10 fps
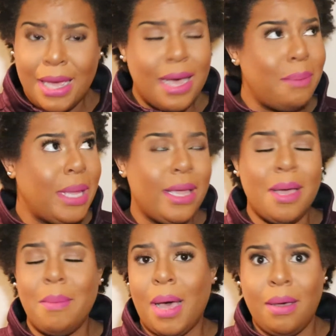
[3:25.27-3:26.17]
I mean,
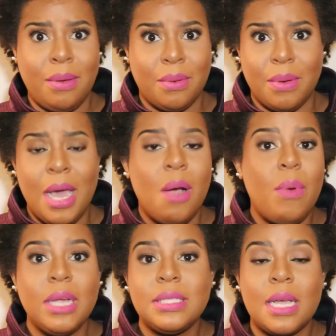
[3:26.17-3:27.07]
come on.
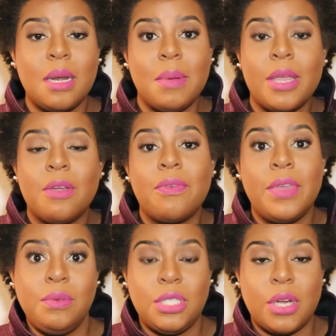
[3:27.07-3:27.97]
We are talking about your
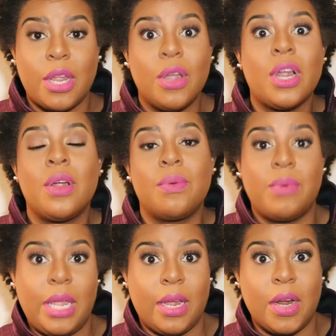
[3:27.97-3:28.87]
future, your
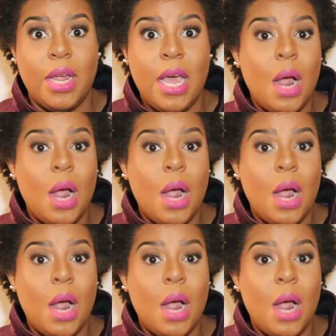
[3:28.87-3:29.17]
career.